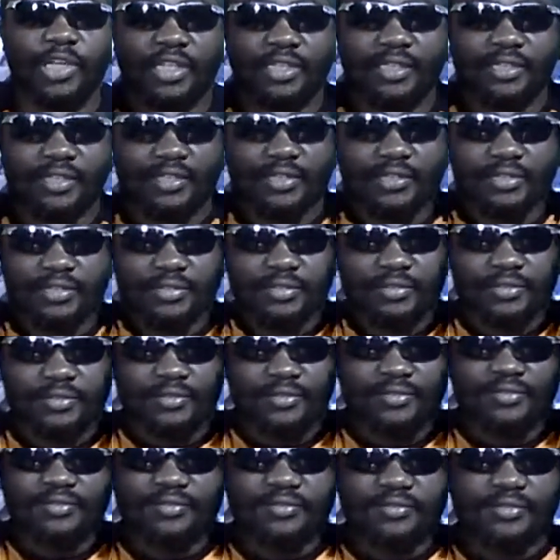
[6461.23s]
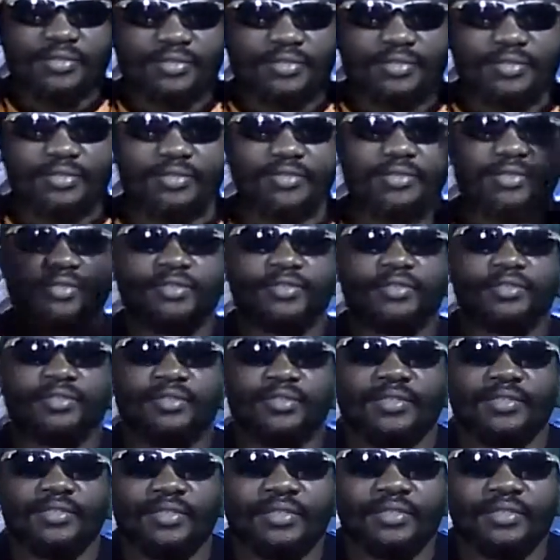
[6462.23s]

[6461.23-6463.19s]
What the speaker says: And when that atom was split,